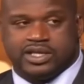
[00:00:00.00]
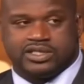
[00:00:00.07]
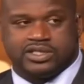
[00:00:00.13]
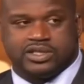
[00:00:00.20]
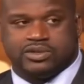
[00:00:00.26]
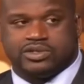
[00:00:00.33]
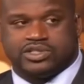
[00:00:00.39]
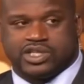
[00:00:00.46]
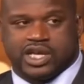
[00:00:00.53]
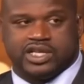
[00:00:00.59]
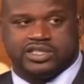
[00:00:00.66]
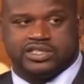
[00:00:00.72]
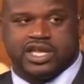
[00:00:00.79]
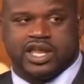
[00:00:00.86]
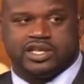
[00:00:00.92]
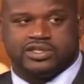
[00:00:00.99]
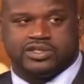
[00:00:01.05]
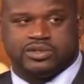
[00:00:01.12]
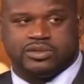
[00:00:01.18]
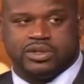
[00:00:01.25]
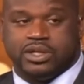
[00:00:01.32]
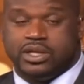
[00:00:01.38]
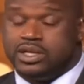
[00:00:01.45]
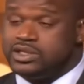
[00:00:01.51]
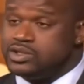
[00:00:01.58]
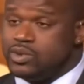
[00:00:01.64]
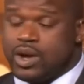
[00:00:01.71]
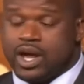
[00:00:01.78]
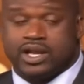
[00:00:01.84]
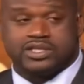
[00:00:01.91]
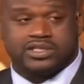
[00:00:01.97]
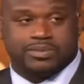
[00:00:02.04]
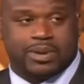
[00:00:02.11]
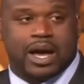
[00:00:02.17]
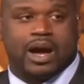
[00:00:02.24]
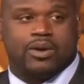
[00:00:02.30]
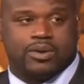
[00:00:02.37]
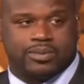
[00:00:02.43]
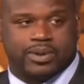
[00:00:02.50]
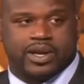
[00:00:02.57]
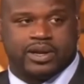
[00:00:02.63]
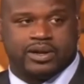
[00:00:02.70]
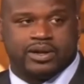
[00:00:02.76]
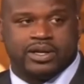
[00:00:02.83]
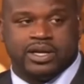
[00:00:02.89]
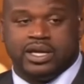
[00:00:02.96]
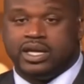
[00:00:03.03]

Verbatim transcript: needs to do is change his attitude. Dwight is a power player.